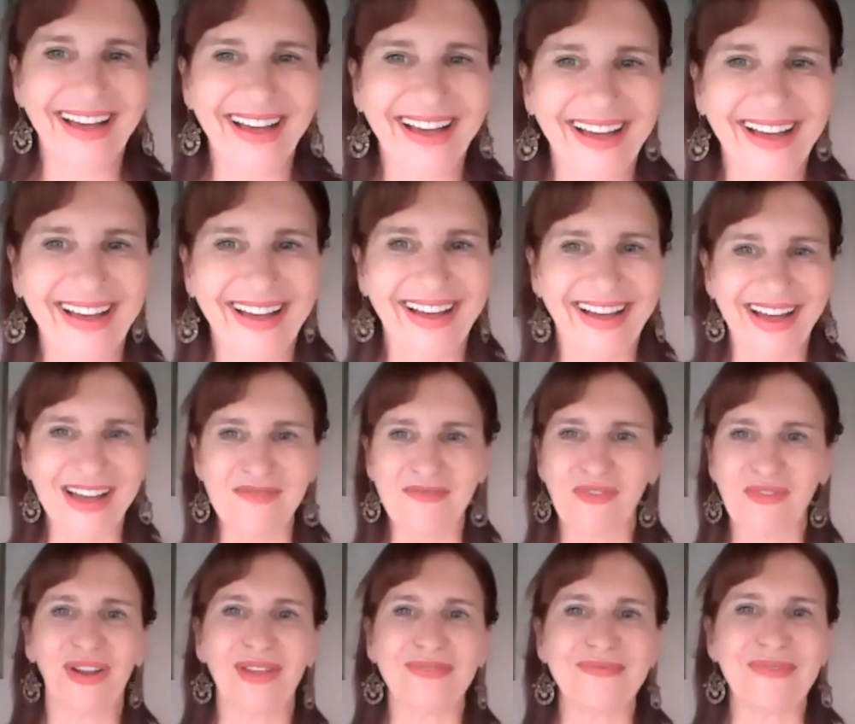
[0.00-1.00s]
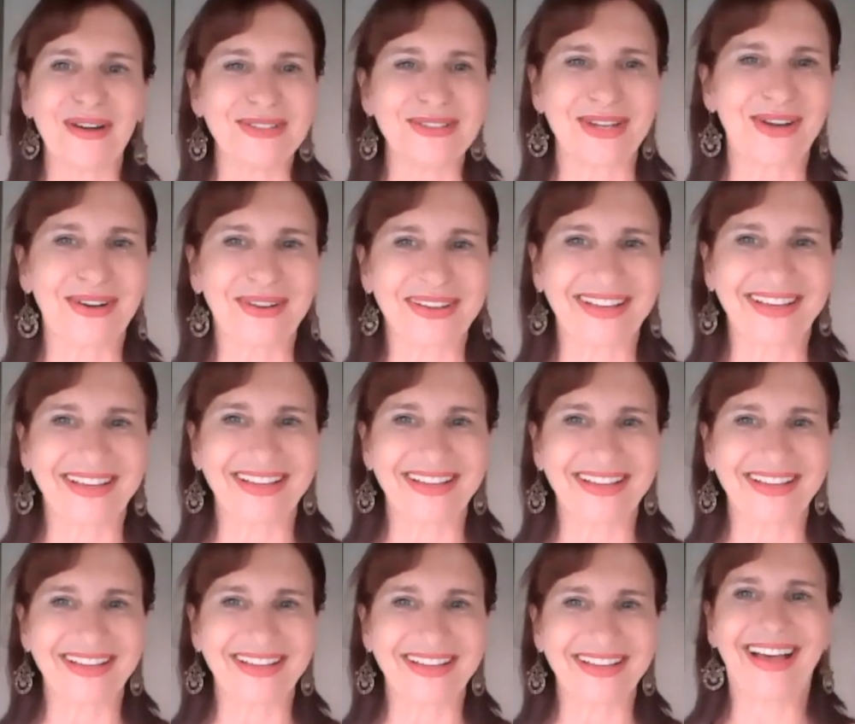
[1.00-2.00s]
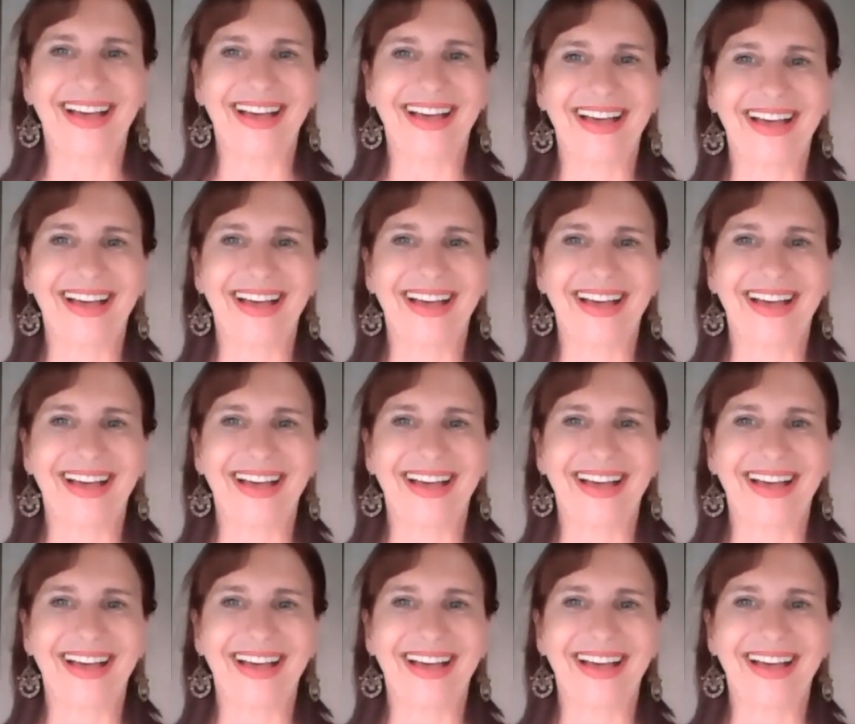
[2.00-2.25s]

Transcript: I'm all about talking.